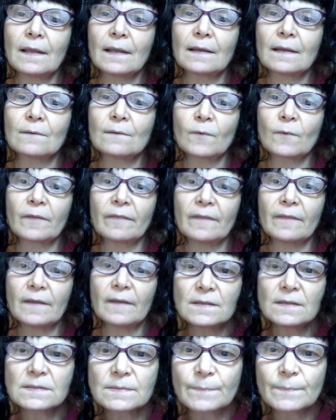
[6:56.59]
get with
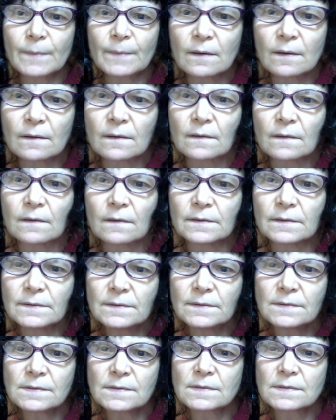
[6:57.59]
these
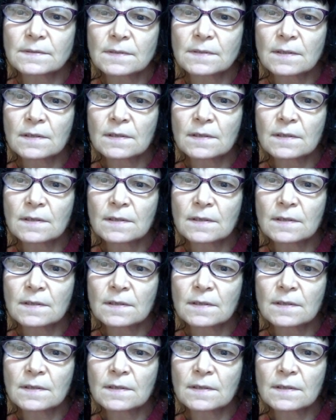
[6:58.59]
pawns.